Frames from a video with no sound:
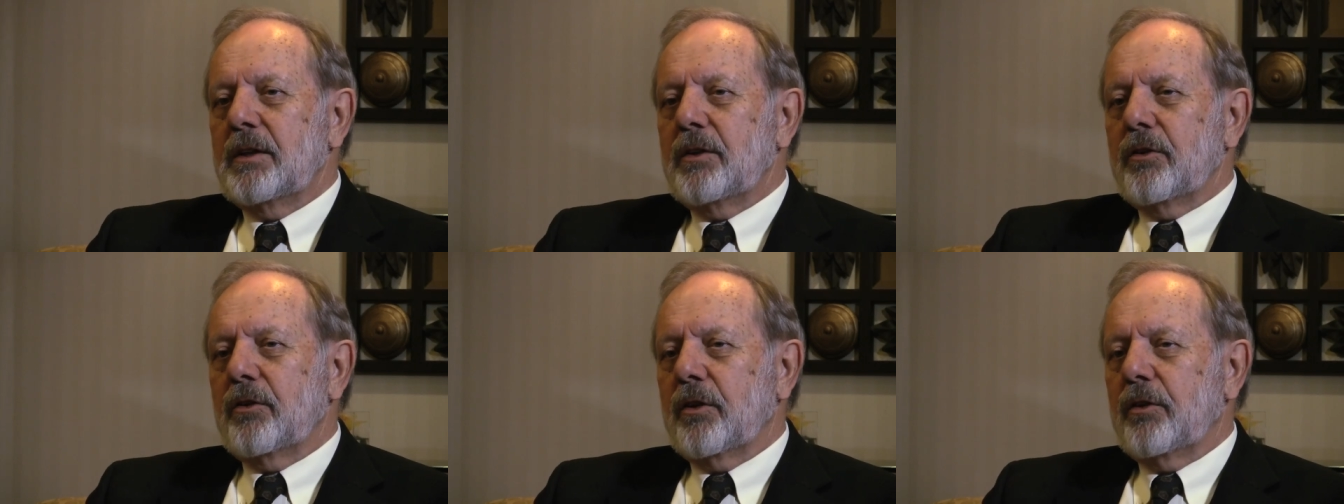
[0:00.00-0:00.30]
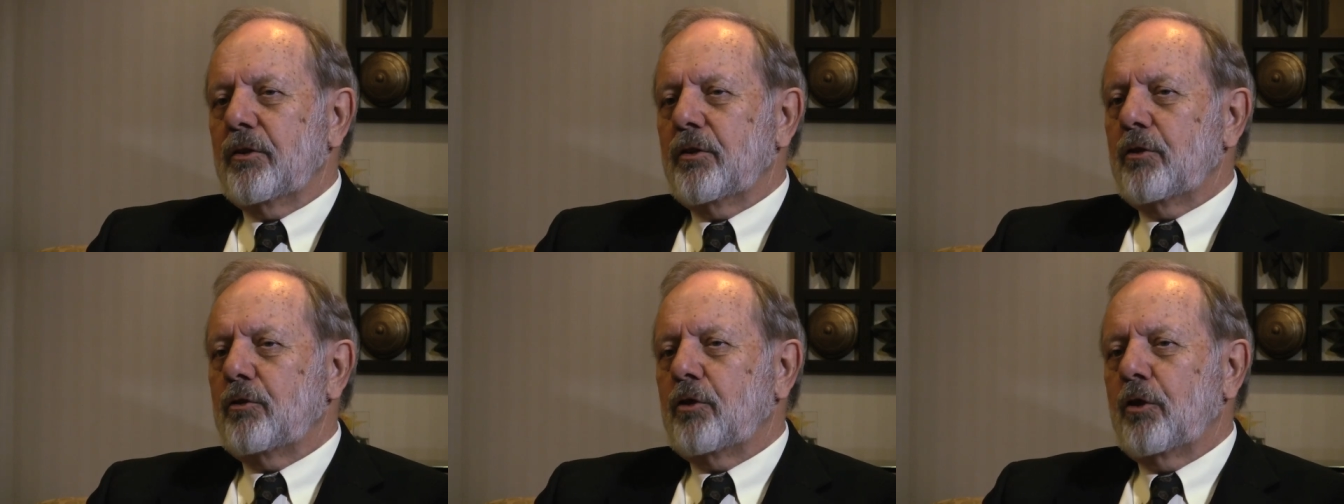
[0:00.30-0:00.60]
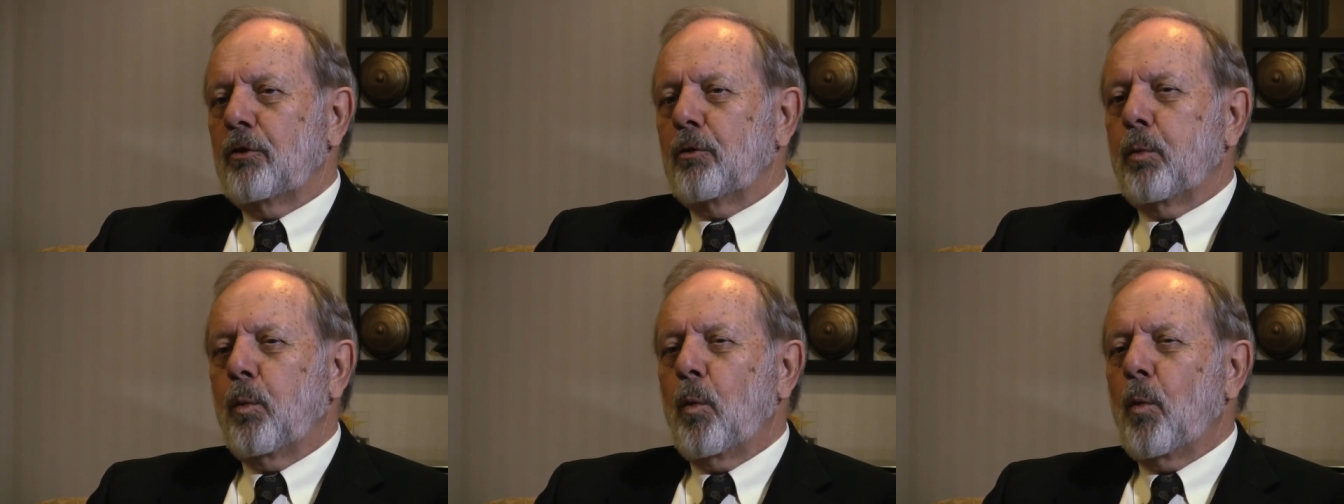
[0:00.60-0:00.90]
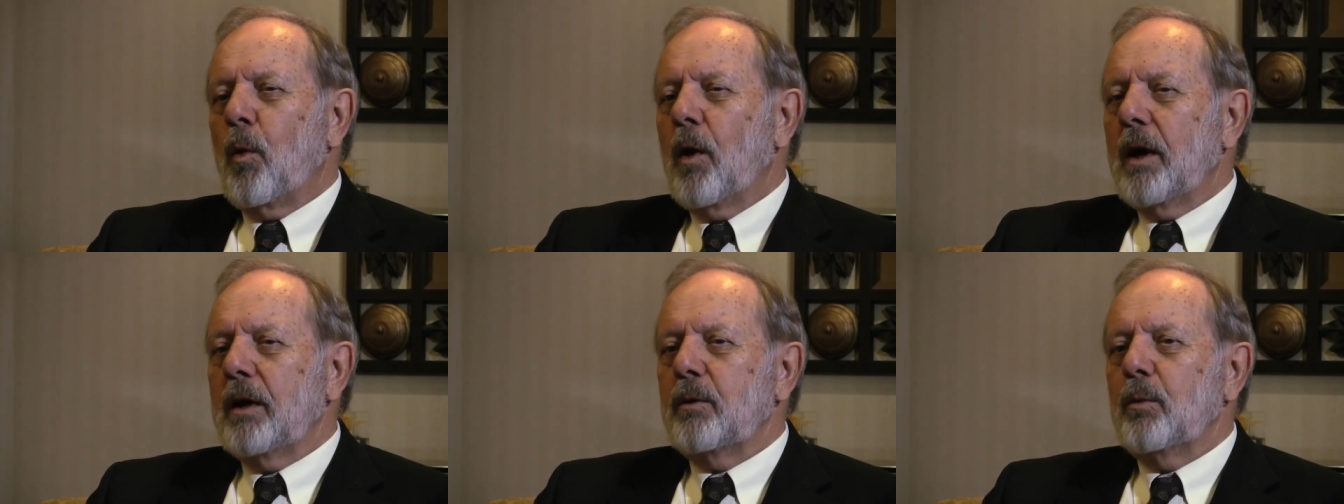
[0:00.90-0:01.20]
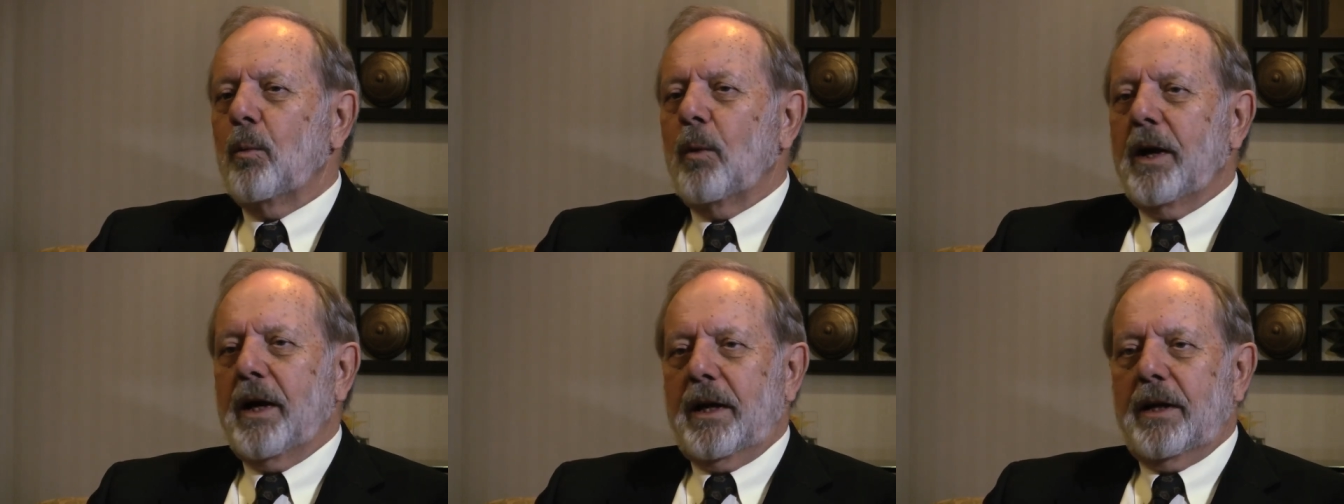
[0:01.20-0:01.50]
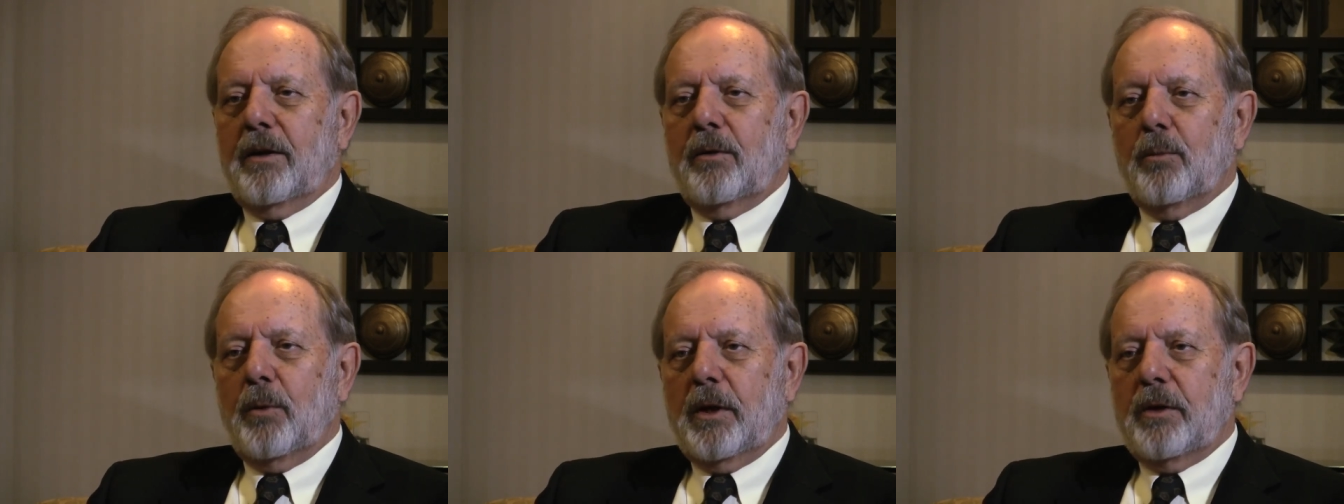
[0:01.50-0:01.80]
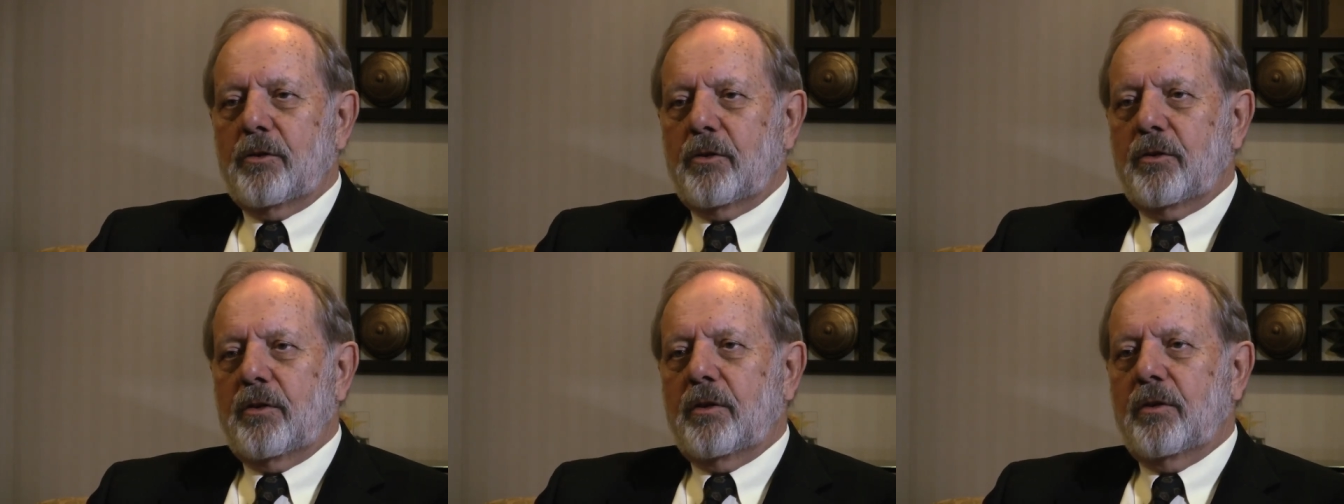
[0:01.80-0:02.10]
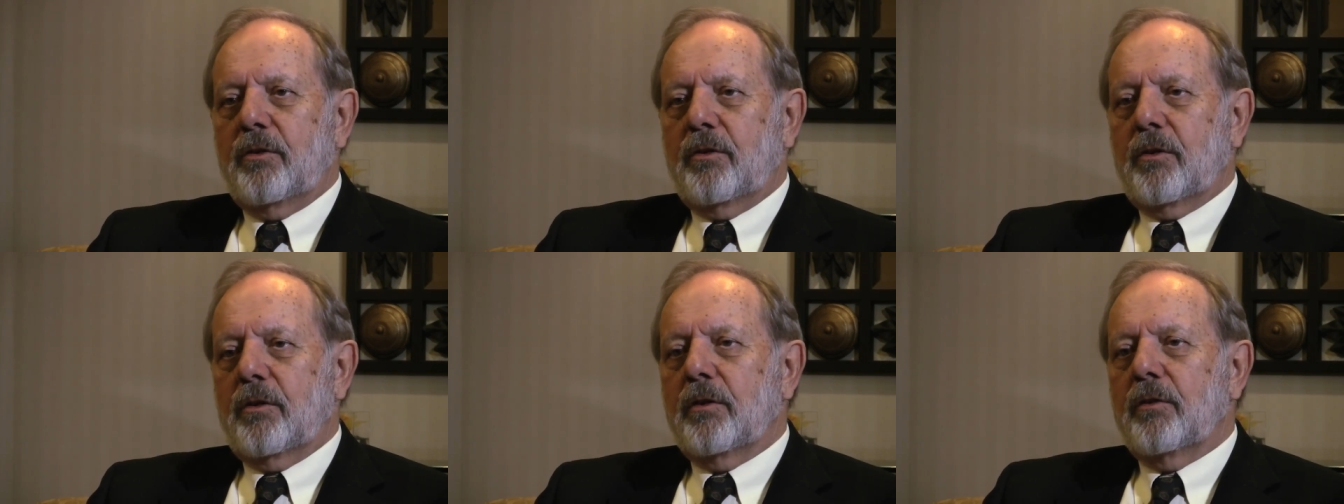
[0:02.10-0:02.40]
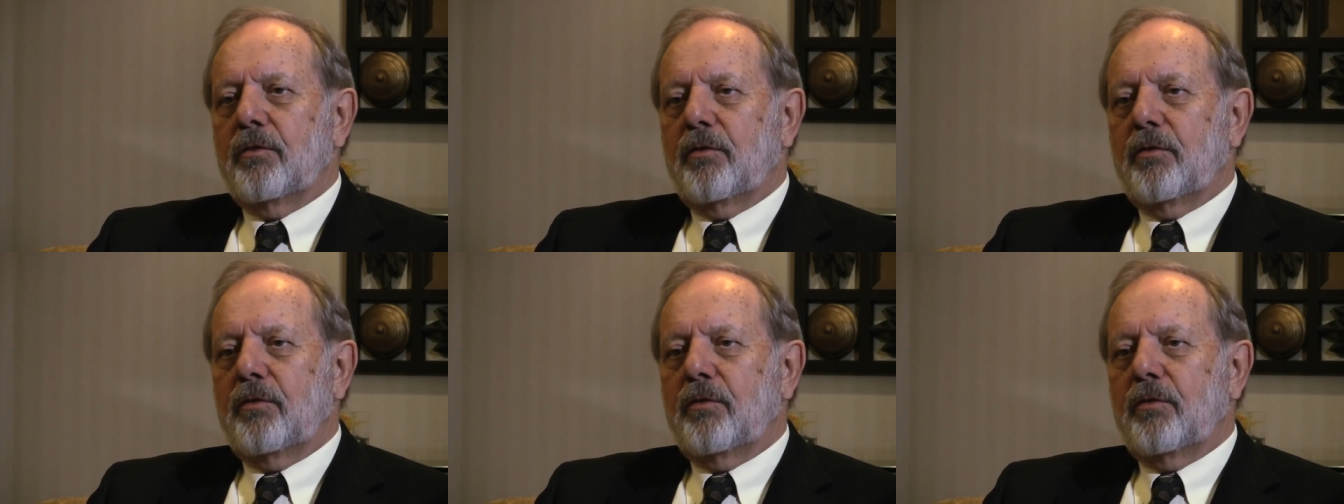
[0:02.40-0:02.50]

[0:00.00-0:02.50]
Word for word: So this is just one way in which the sort